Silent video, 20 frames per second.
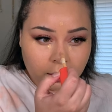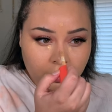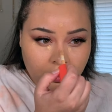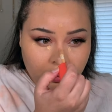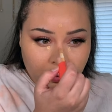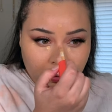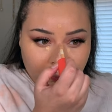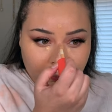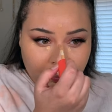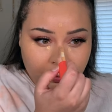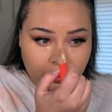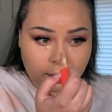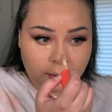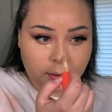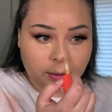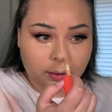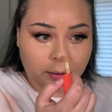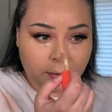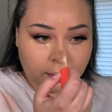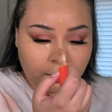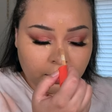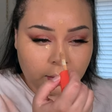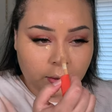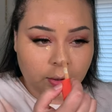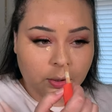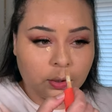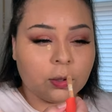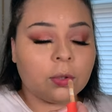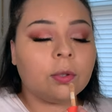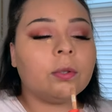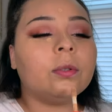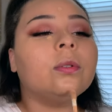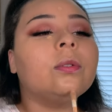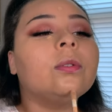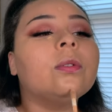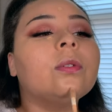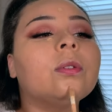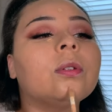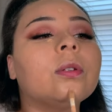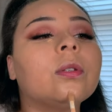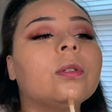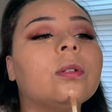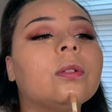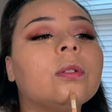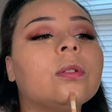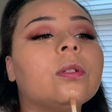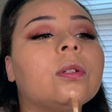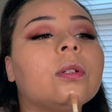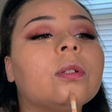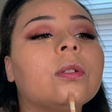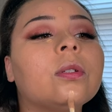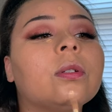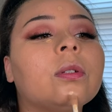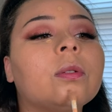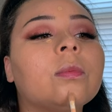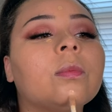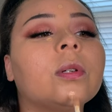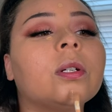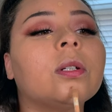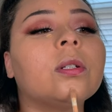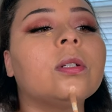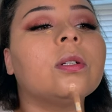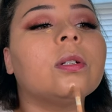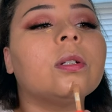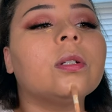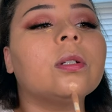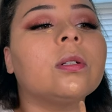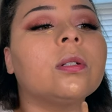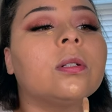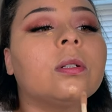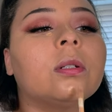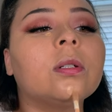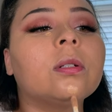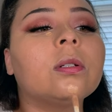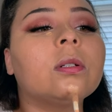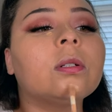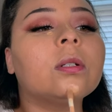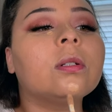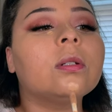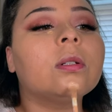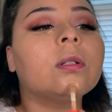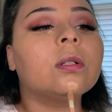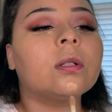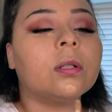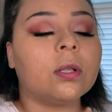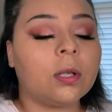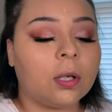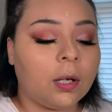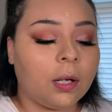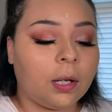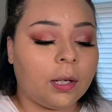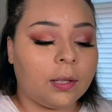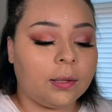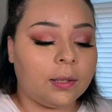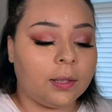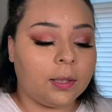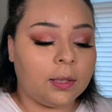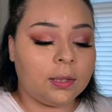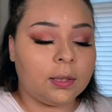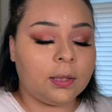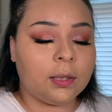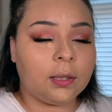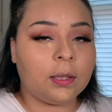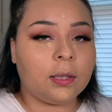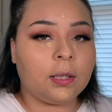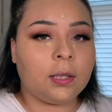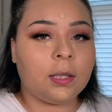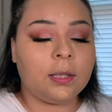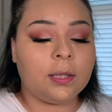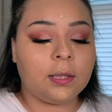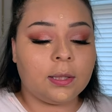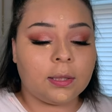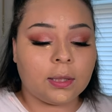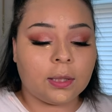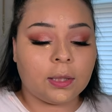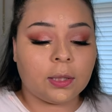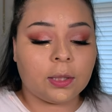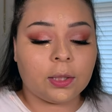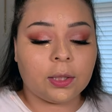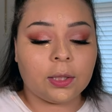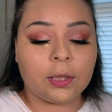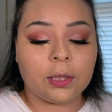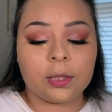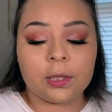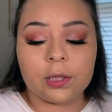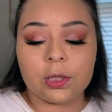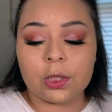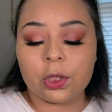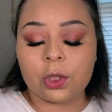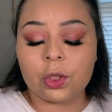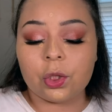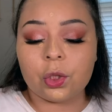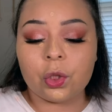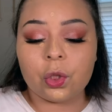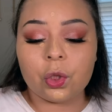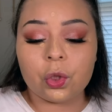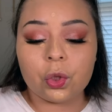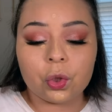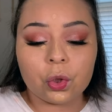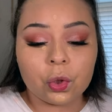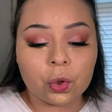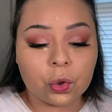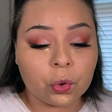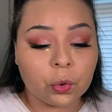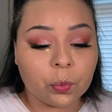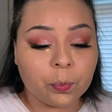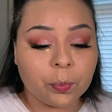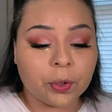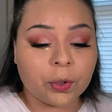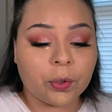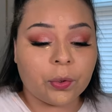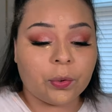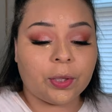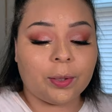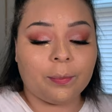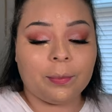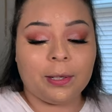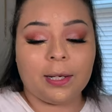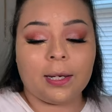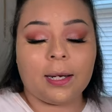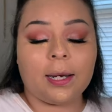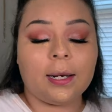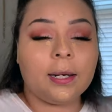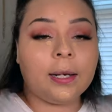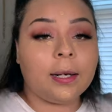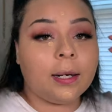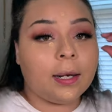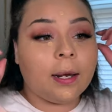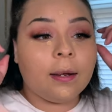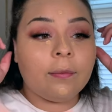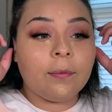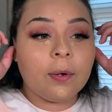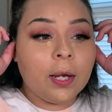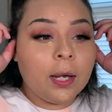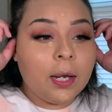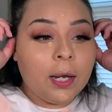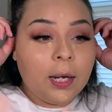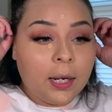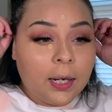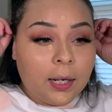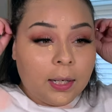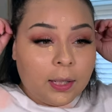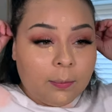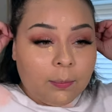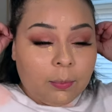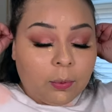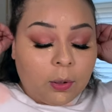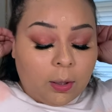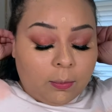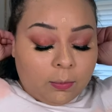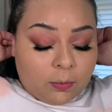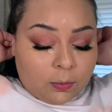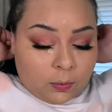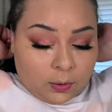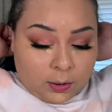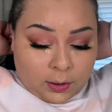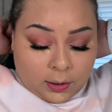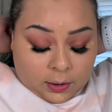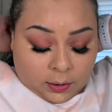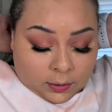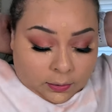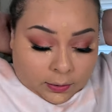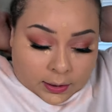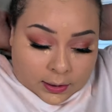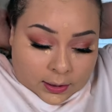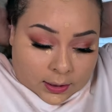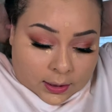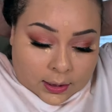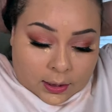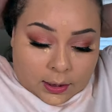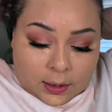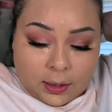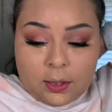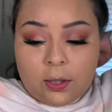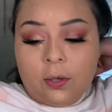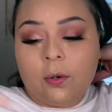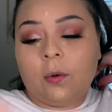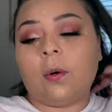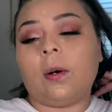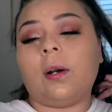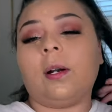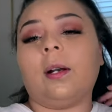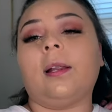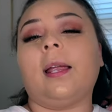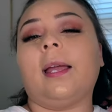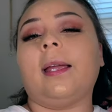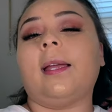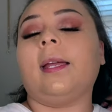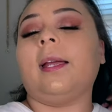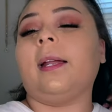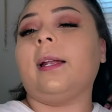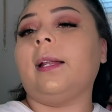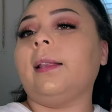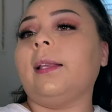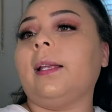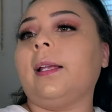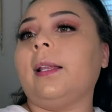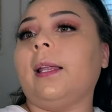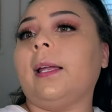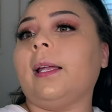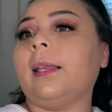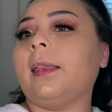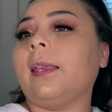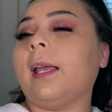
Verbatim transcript: up and down the nose, and then just my chin. And this concealer is super creamy. I didn't have any problems with it creasing or like anything like